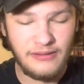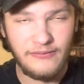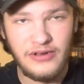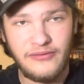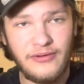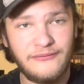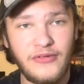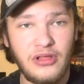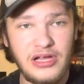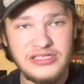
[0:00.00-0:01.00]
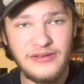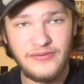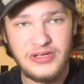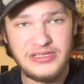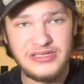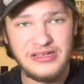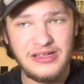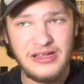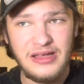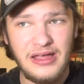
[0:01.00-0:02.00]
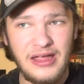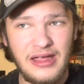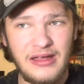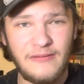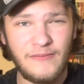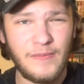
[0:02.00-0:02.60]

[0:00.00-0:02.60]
different philosophies, and